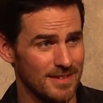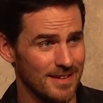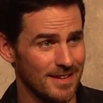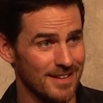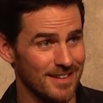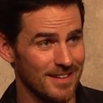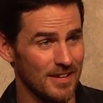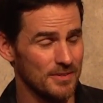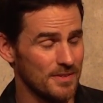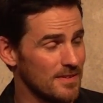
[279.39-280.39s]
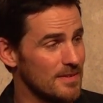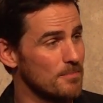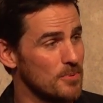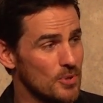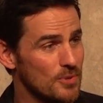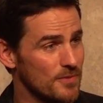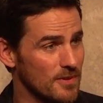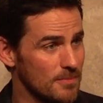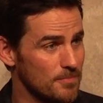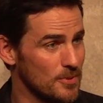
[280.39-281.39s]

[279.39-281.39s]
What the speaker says: out in beautiful